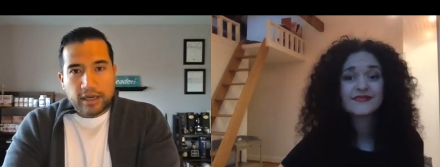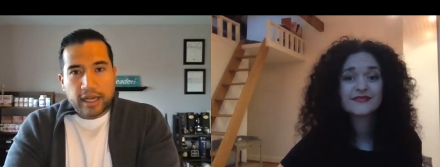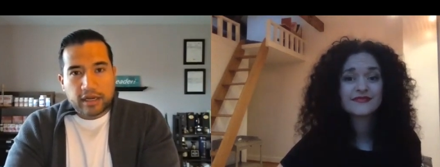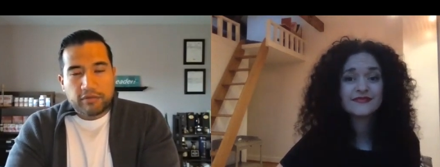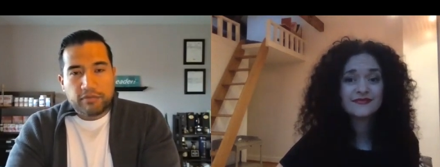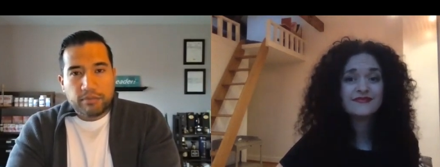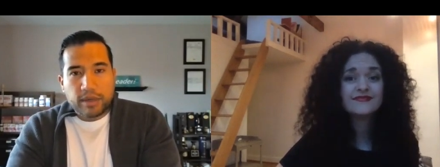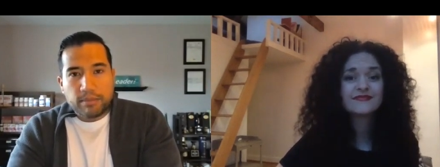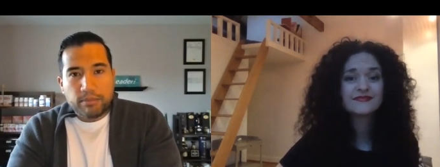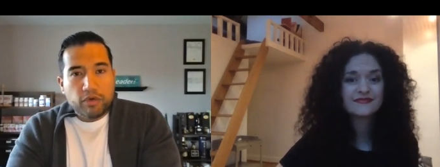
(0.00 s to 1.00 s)
Speaker 1: lack of mm-hmm.
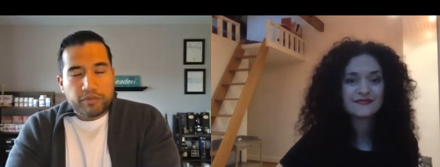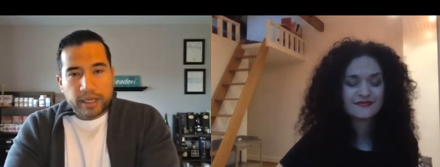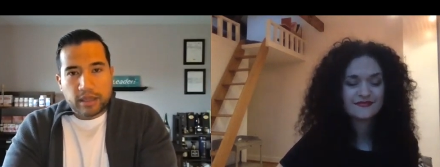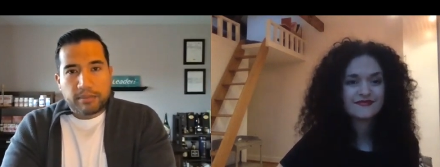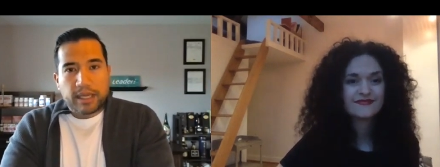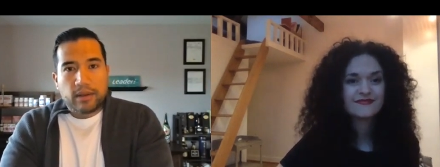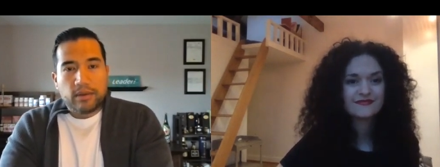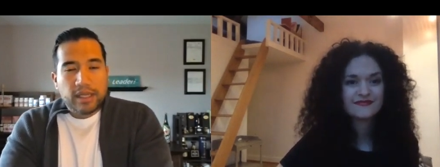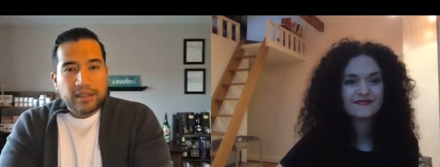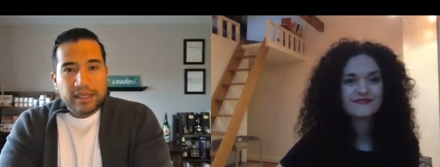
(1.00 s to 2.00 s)
uh, movement in the bowel,
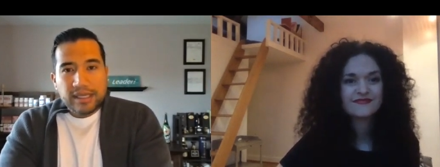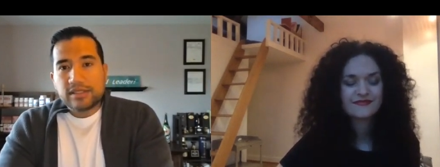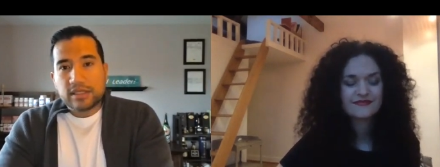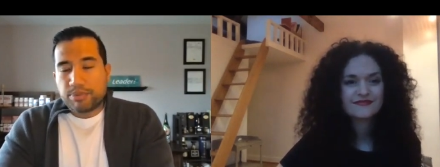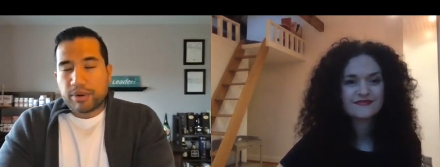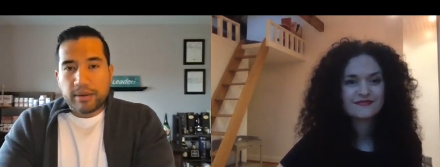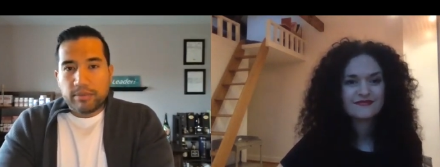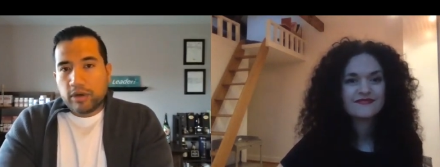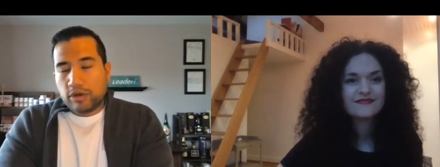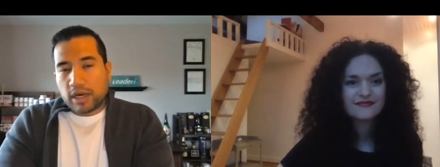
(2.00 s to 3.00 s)
is the
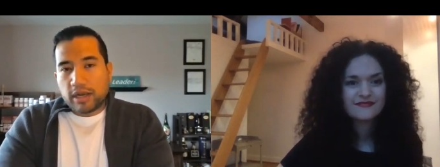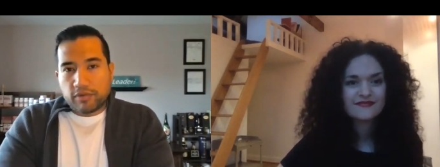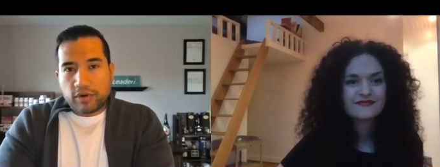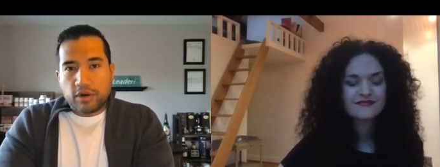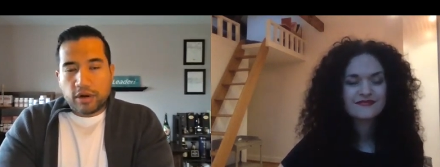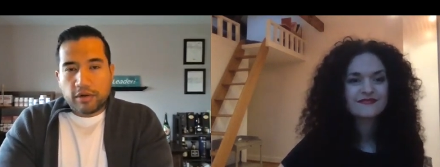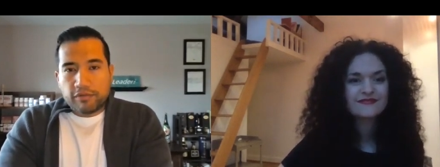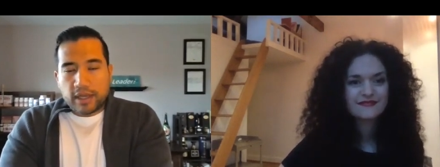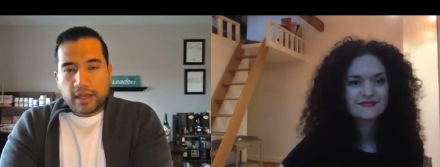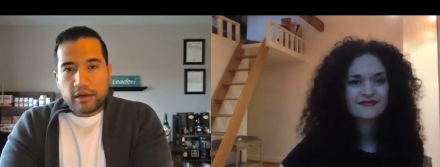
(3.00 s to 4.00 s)
primary driver of
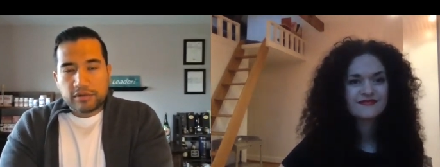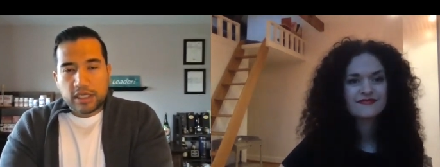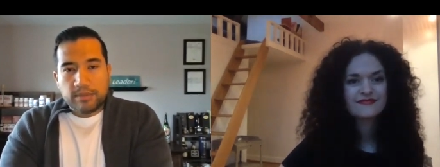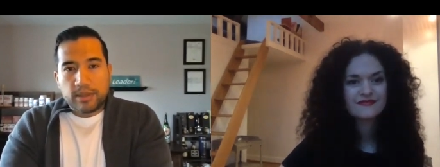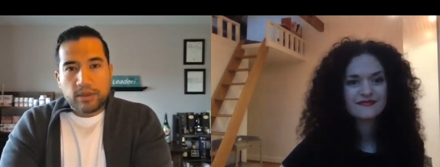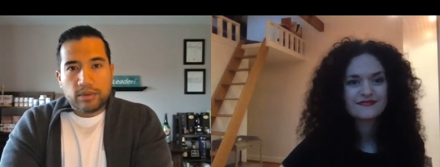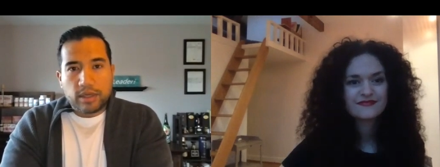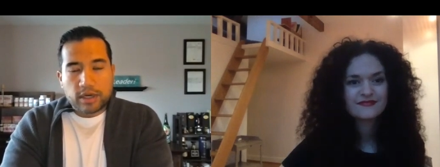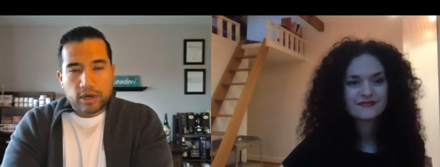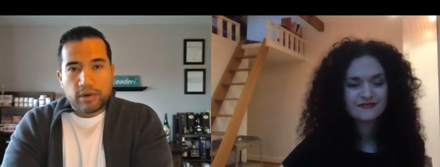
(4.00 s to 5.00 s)
the of SIBO
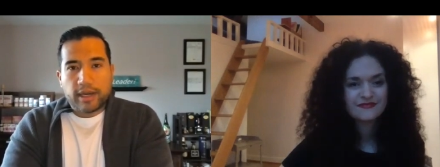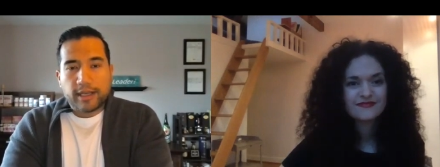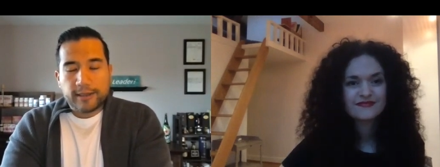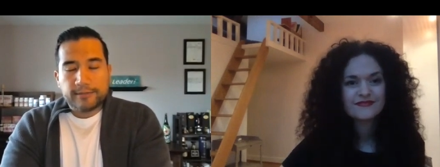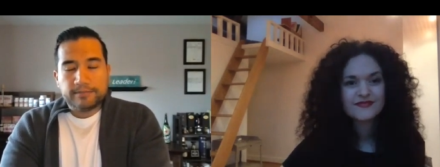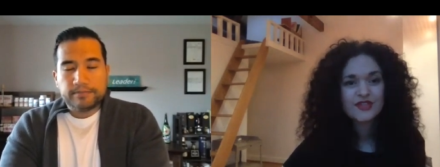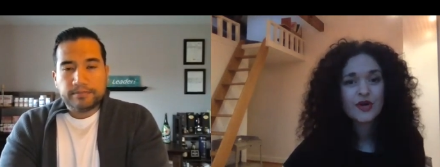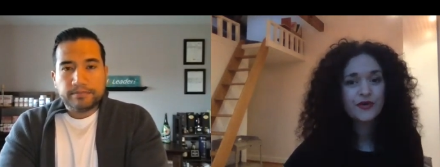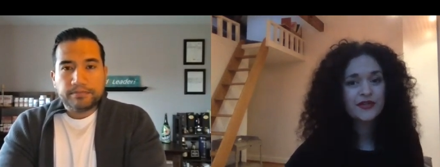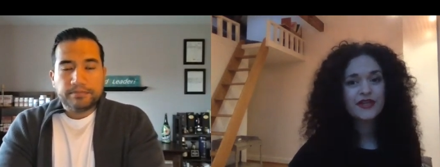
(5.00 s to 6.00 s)
occurring.
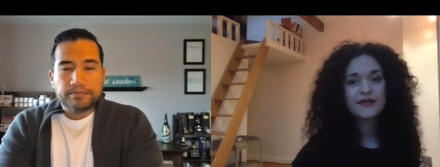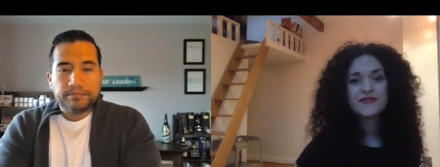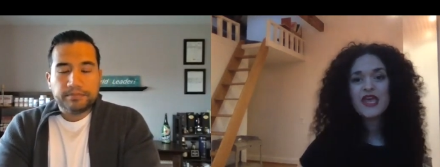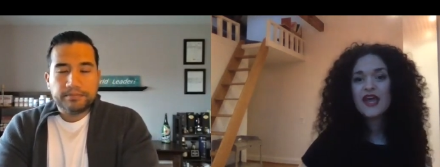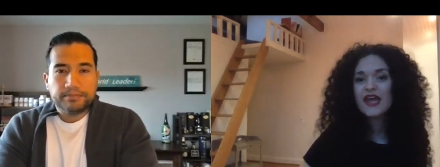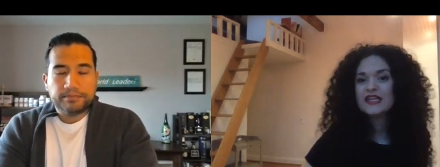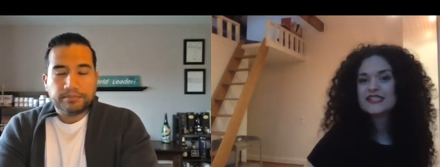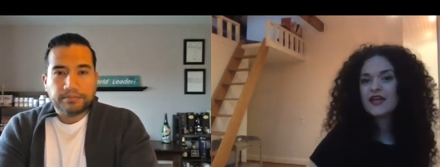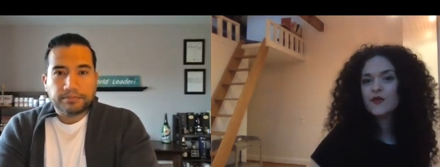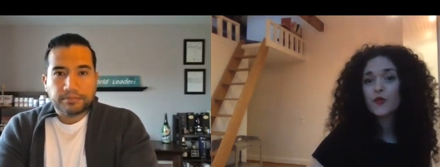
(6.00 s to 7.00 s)
Speaker 2: Totally. It's
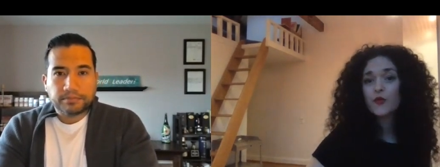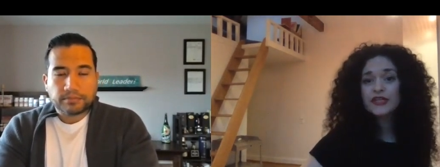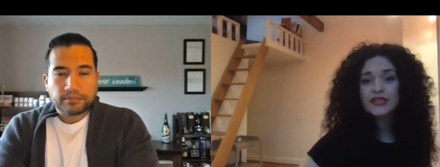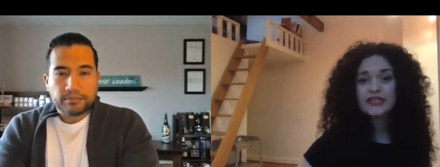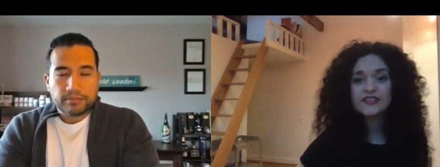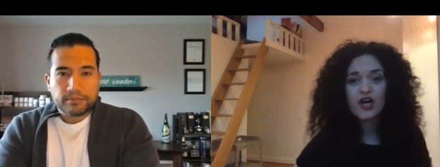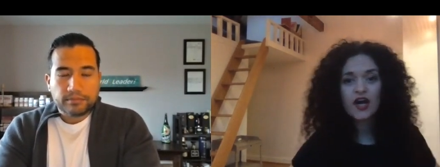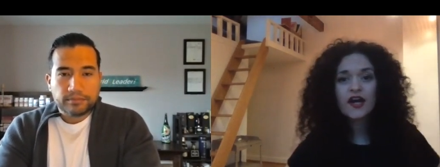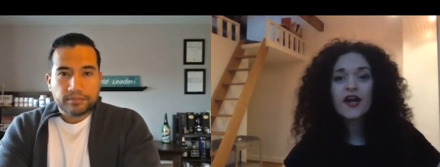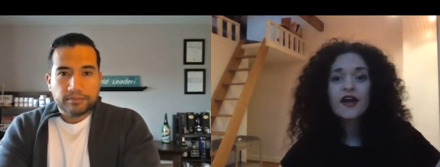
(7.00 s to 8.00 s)
getting really
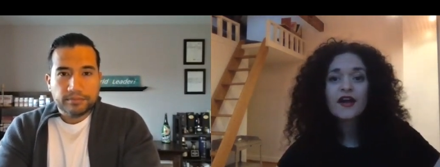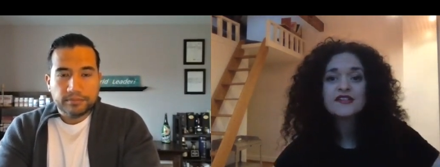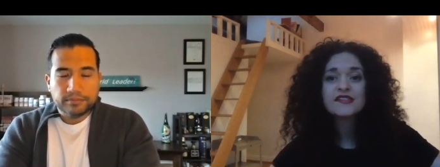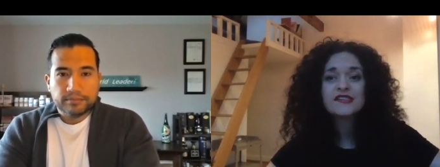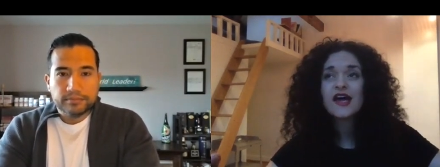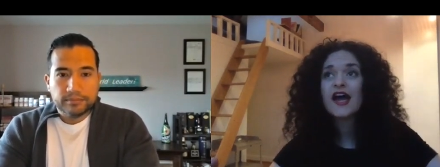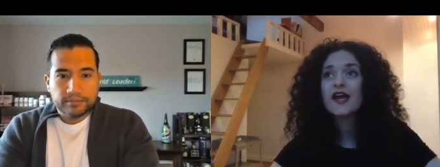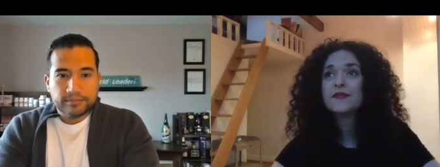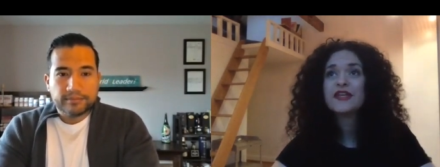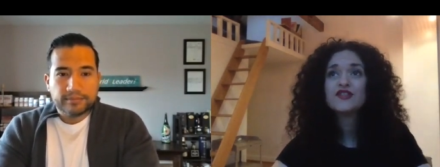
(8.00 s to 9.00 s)
dark because
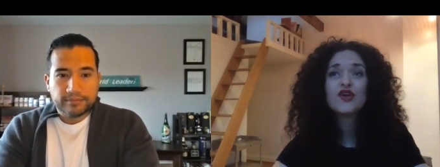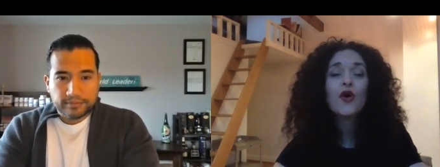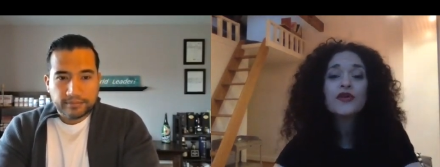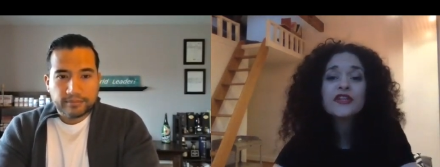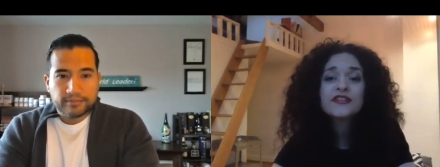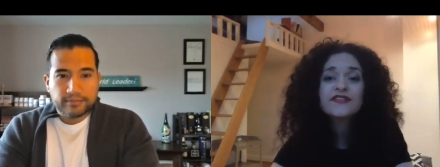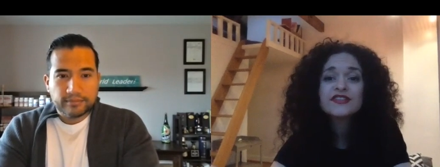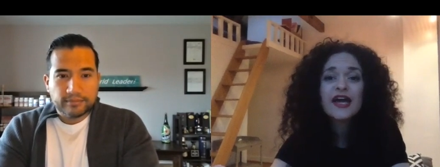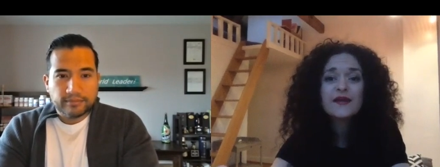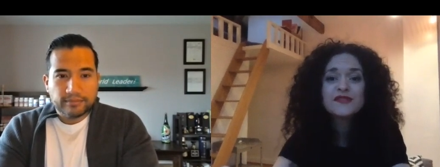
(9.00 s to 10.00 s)
I'm in a totally different
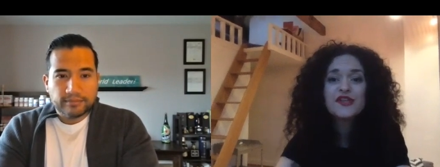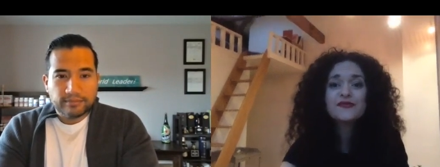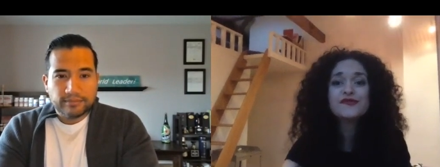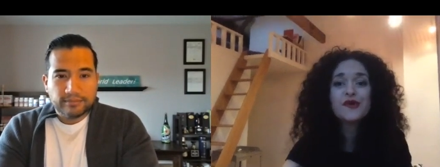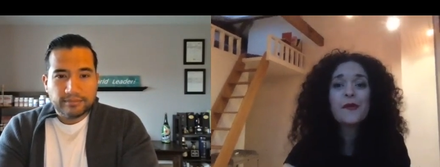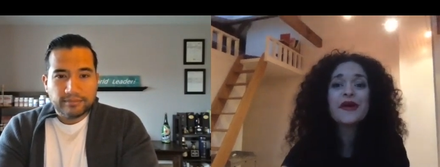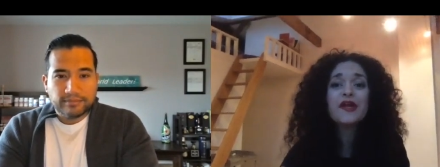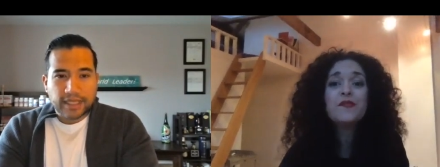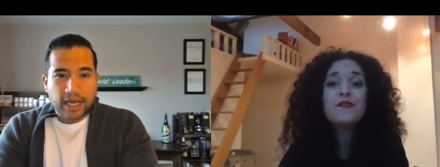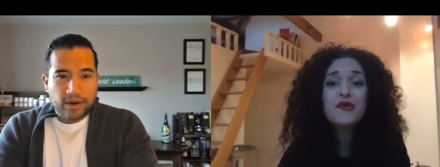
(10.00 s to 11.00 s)
time zone. So I'm
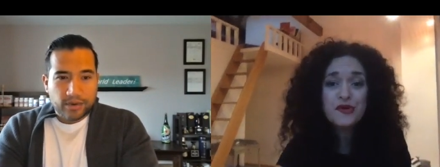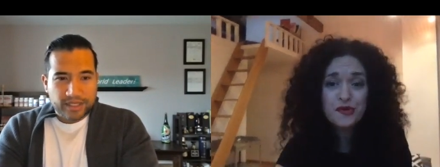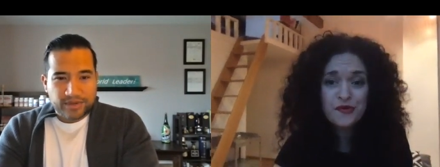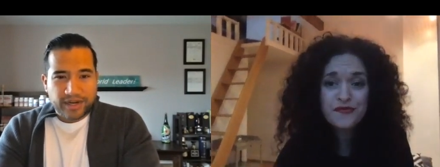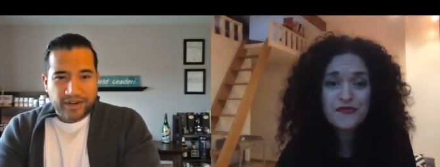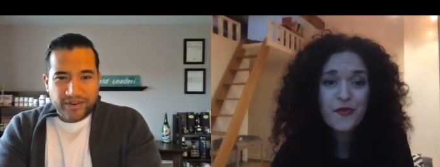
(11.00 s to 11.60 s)
gonna. Oh,
Speaker 1: that's right. You're